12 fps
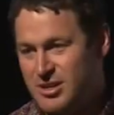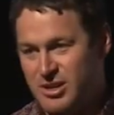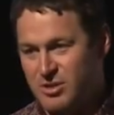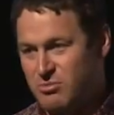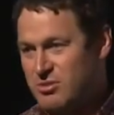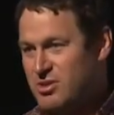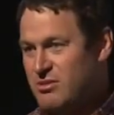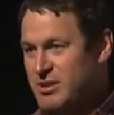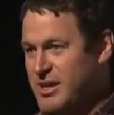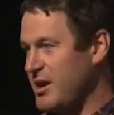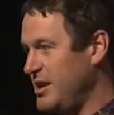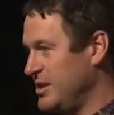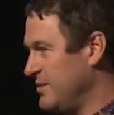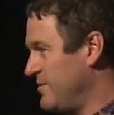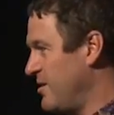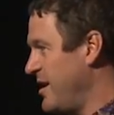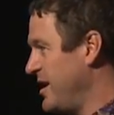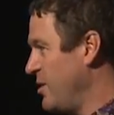with a unique
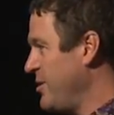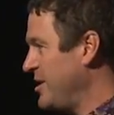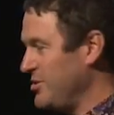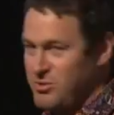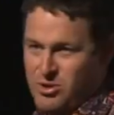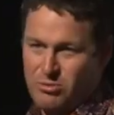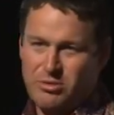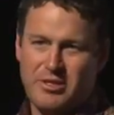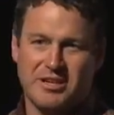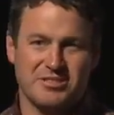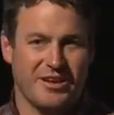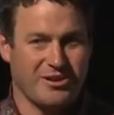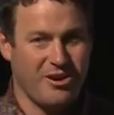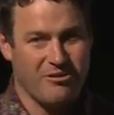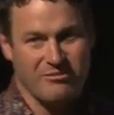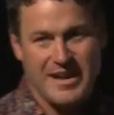identifier. Now we can do cool things like correlate